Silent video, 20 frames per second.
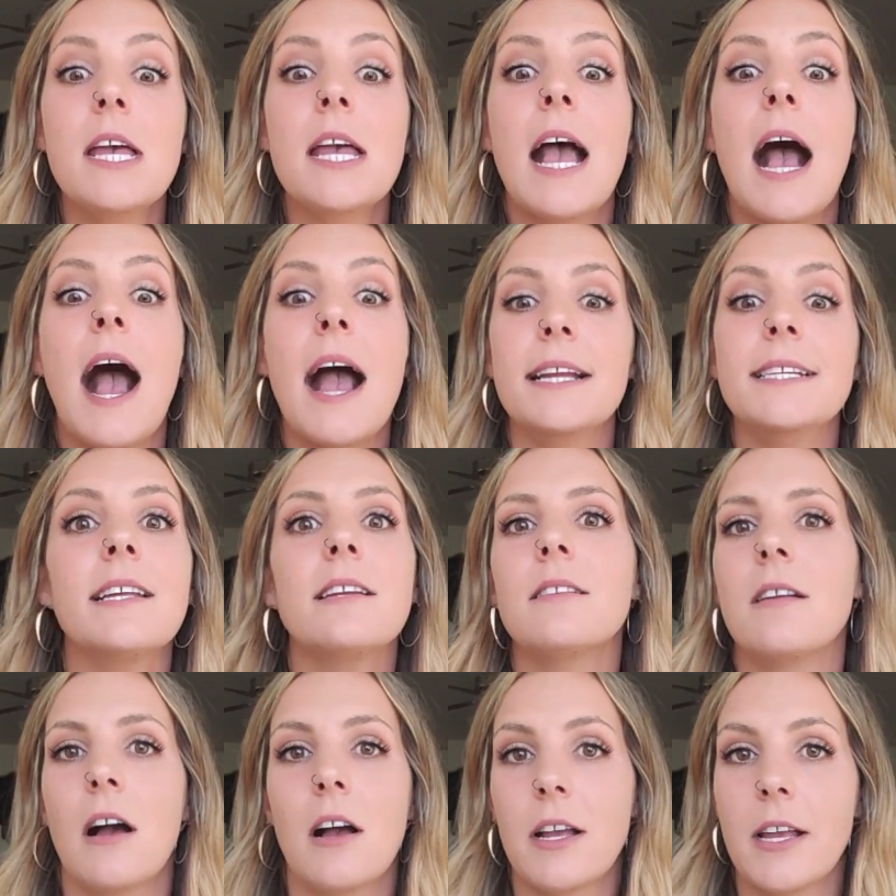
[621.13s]
I did
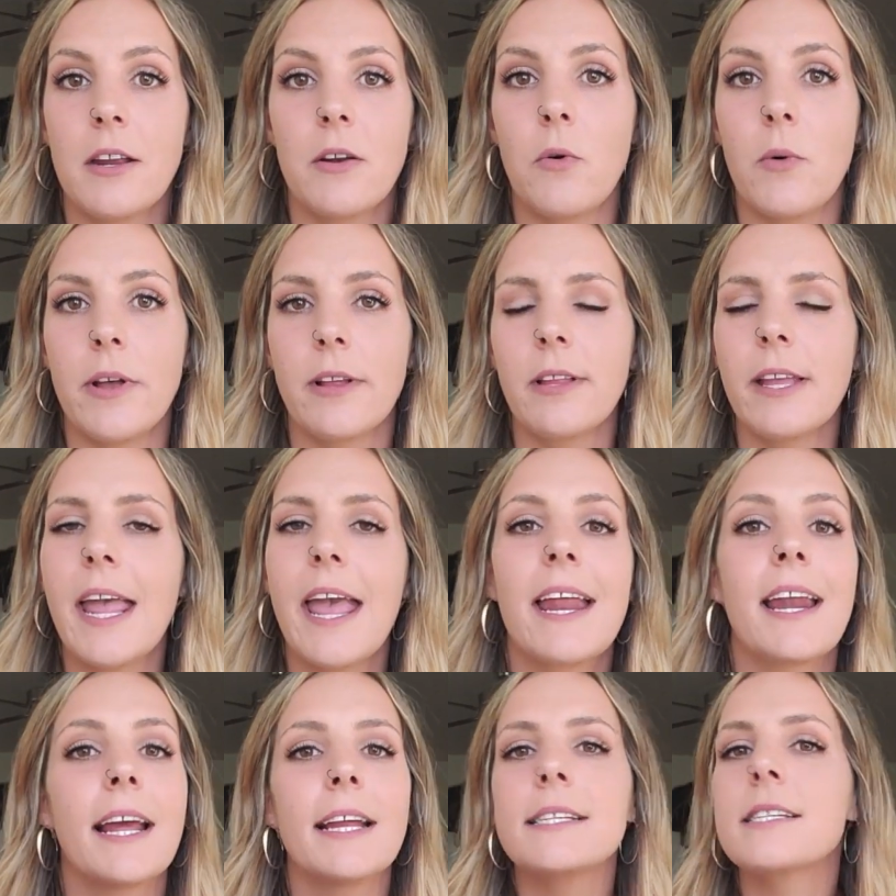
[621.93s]
not get oily
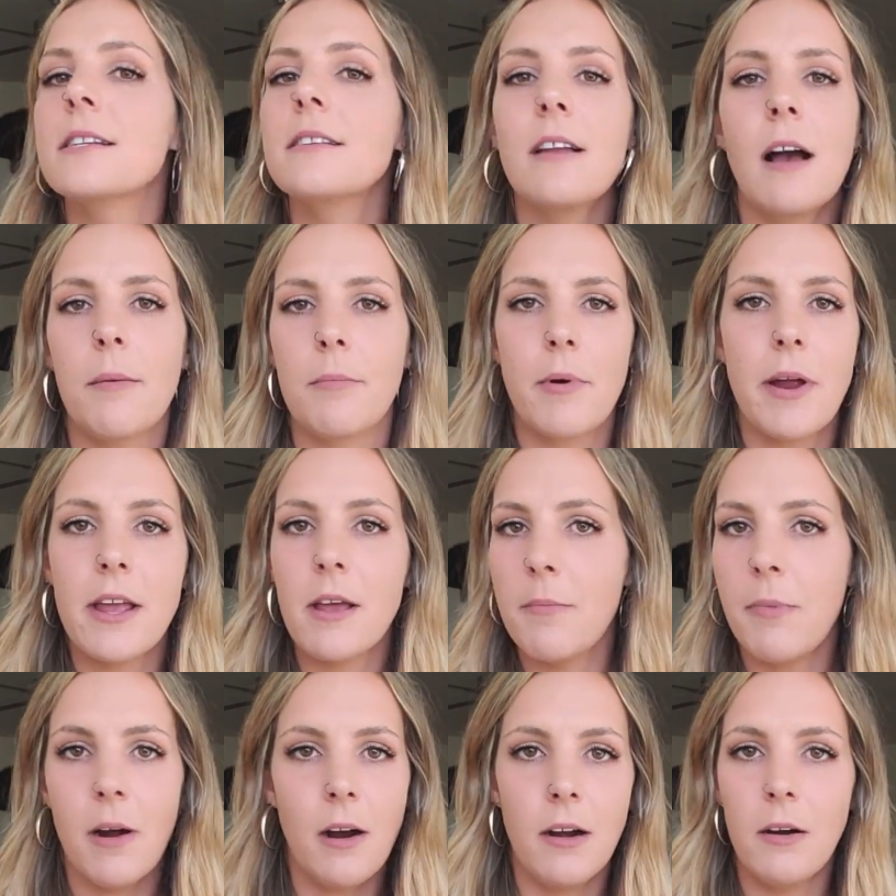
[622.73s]
and I did not break
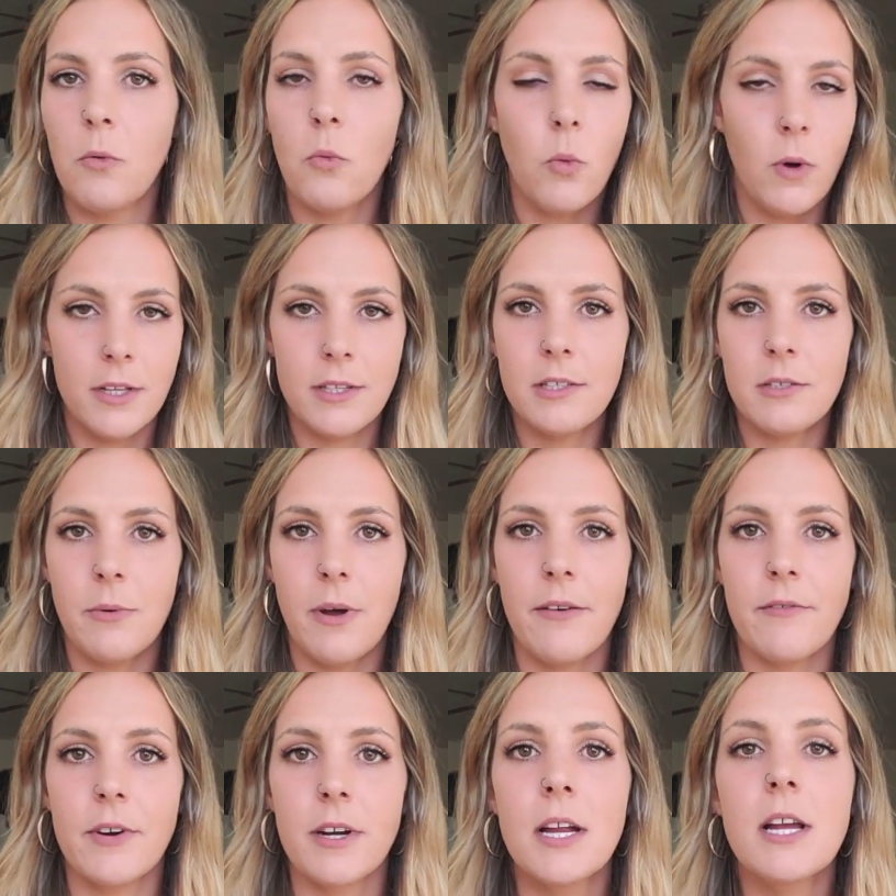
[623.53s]
apart
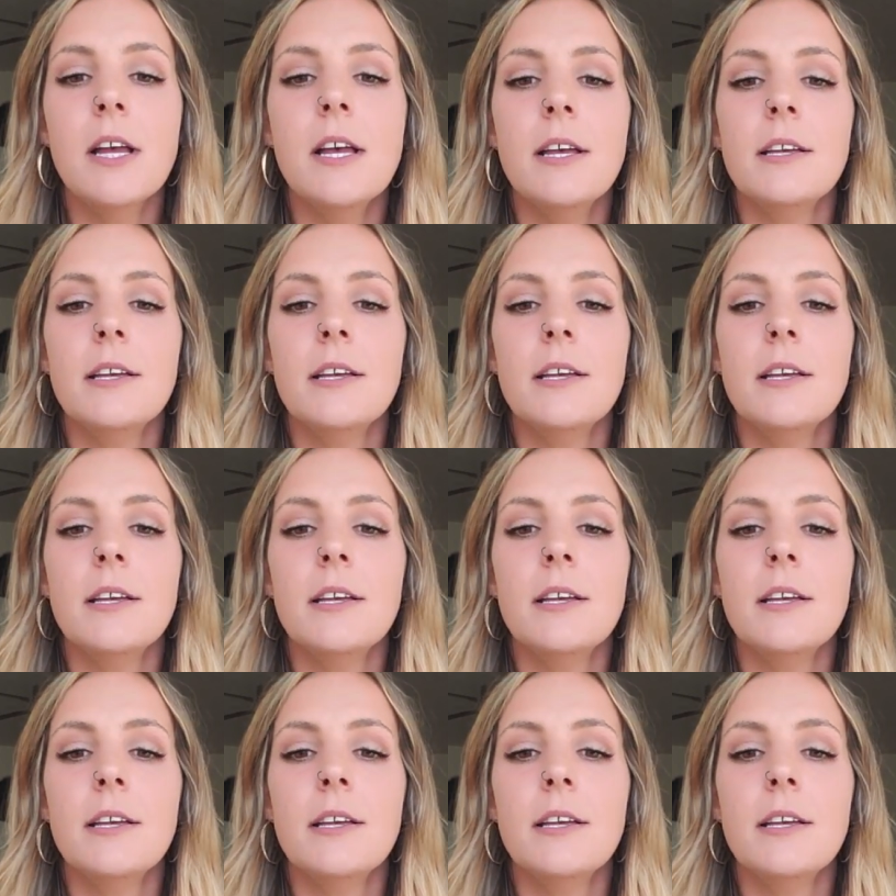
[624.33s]
whatsoever.